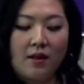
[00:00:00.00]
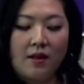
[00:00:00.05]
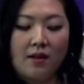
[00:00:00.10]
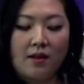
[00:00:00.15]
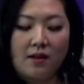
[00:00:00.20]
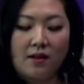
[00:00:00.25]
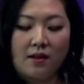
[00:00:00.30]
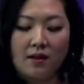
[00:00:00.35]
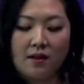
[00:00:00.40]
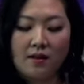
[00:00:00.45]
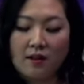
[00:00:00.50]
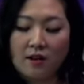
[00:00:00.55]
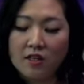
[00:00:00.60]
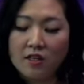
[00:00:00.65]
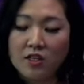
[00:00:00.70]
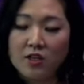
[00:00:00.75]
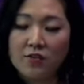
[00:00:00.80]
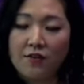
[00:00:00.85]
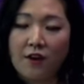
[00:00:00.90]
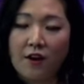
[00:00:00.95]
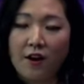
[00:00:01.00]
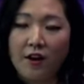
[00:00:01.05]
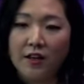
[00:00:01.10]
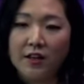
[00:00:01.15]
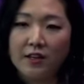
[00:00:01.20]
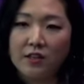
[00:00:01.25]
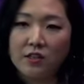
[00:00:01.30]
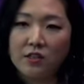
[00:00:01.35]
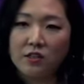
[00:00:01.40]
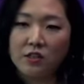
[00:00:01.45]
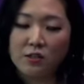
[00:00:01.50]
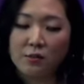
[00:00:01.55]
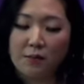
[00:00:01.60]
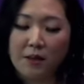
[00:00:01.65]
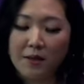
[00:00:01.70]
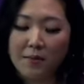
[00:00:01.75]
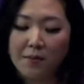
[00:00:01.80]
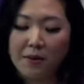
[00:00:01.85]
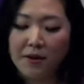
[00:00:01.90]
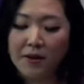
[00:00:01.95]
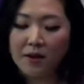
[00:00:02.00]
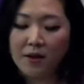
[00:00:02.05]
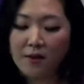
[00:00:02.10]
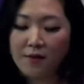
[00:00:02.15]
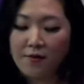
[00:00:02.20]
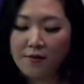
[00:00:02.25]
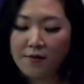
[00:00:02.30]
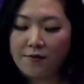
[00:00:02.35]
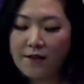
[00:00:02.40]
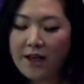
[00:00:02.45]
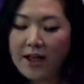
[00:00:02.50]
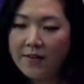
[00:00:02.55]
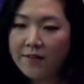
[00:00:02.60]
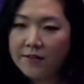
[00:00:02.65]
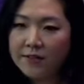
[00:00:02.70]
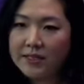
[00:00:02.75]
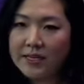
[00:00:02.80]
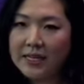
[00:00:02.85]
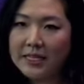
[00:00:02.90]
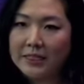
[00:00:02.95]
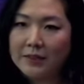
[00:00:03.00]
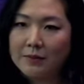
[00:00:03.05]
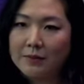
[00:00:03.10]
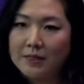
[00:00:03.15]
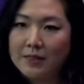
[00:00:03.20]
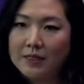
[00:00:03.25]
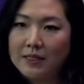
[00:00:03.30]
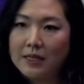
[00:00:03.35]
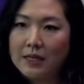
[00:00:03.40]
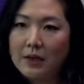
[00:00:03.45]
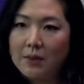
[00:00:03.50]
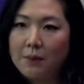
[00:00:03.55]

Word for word: uh, a large enough audience to make money off of advertisements,